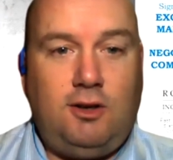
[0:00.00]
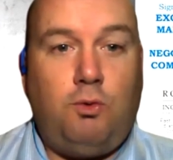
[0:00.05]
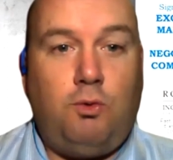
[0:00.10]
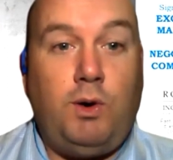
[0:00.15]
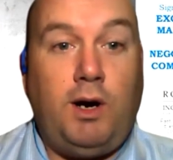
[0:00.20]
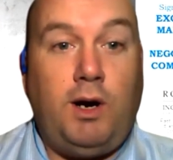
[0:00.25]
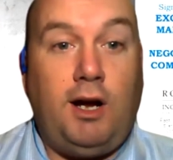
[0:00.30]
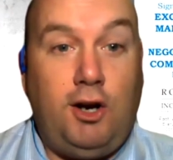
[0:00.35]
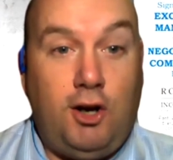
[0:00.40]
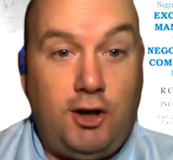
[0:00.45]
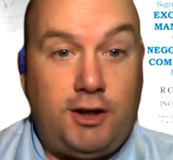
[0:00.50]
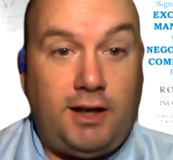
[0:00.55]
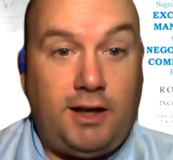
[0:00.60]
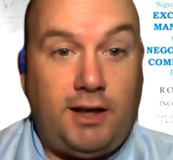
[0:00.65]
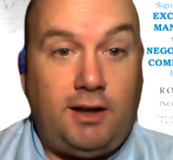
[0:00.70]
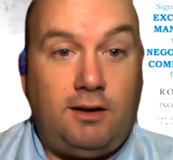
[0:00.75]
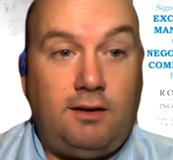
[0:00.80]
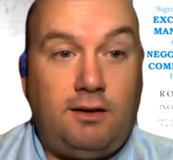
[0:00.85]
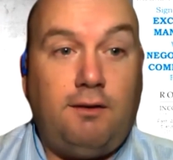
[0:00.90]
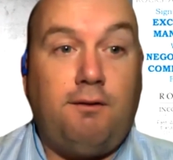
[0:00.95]
We are
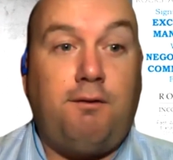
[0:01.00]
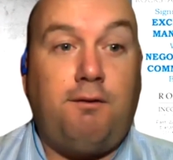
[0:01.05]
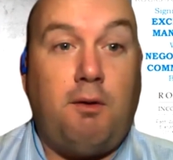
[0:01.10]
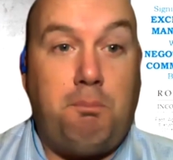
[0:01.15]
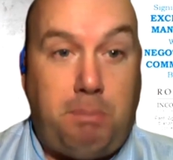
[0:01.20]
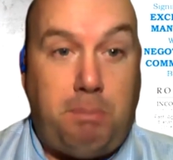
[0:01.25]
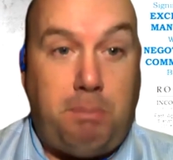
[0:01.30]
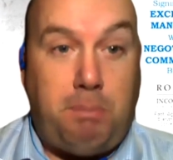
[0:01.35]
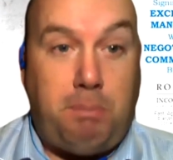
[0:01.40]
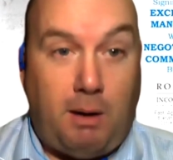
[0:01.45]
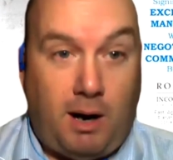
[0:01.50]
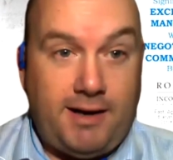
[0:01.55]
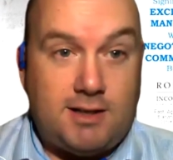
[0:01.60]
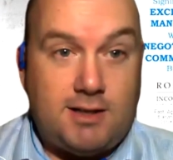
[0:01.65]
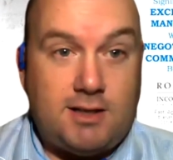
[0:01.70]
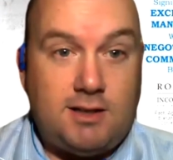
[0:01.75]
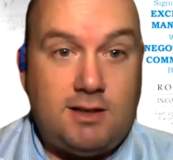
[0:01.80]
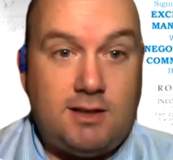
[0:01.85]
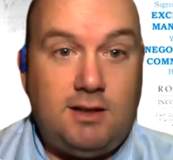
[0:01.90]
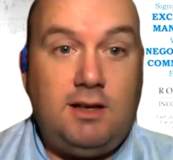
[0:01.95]
looking for
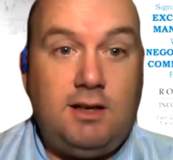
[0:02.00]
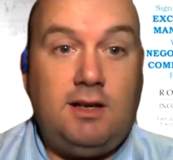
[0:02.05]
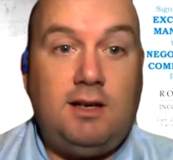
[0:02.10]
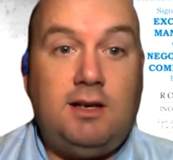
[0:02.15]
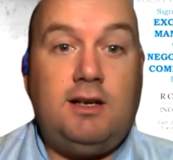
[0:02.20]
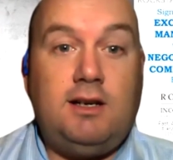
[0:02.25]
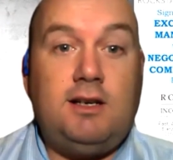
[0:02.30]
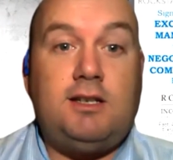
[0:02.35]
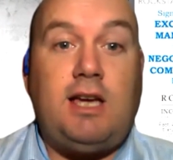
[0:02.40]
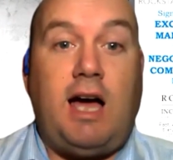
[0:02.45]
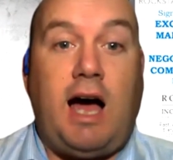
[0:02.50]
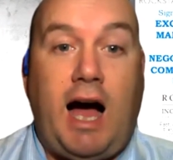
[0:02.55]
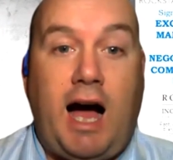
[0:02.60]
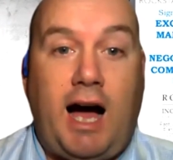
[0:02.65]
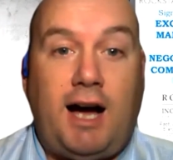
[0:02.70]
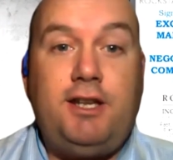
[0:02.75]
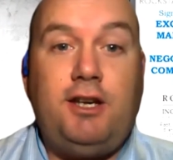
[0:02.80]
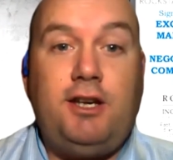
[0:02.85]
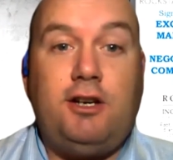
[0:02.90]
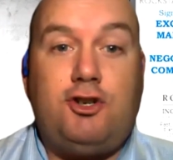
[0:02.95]
buyers. So
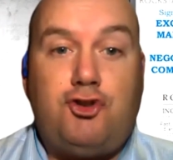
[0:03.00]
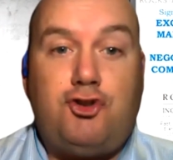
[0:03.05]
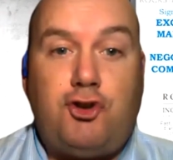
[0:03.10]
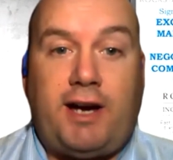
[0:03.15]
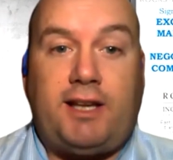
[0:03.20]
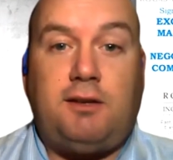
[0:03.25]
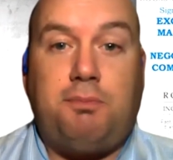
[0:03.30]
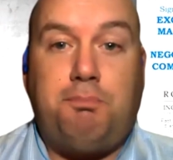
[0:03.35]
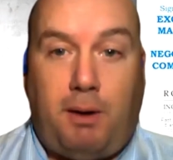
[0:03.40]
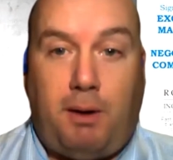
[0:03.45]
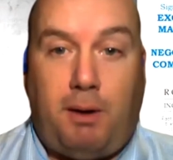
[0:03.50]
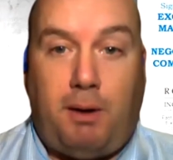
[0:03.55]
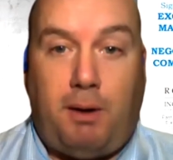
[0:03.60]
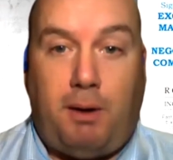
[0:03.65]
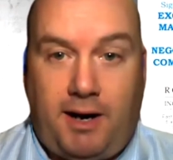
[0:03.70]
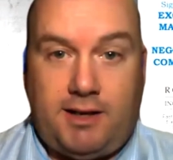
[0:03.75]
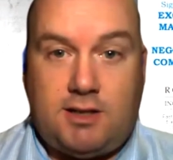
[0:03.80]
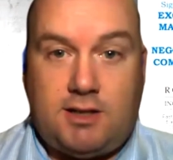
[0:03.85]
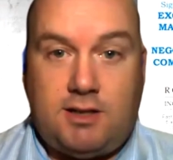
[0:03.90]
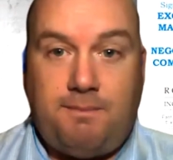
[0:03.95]
how do you attract
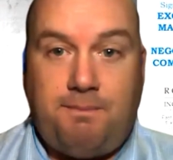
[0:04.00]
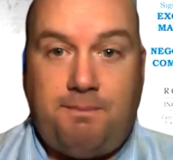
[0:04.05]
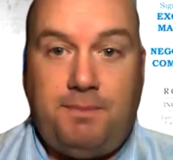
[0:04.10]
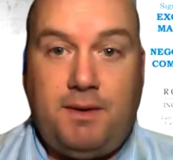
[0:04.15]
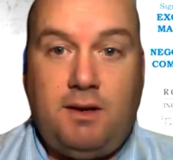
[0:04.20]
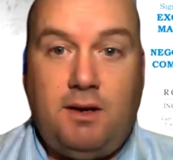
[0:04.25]
buyers?